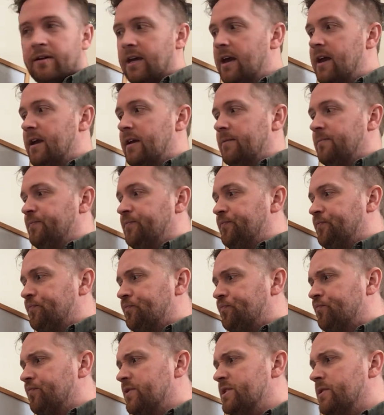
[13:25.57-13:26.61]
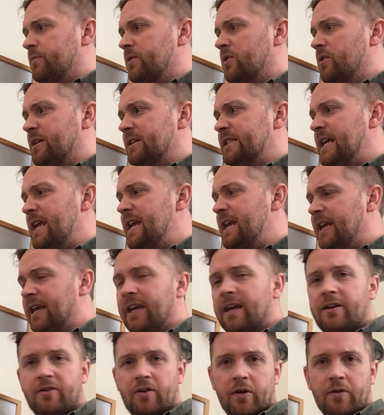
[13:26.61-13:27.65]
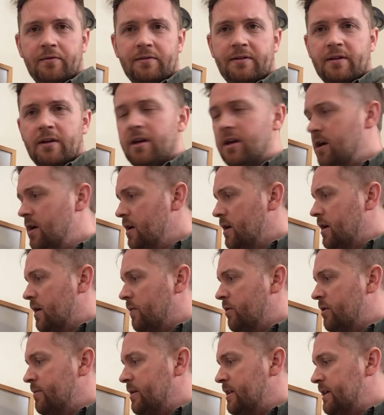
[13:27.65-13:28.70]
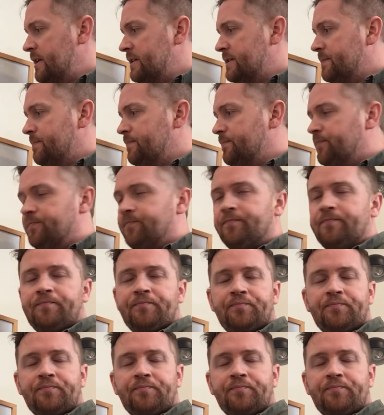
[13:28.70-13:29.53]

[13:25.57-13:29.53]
Okay. So we've got T note. And what about these?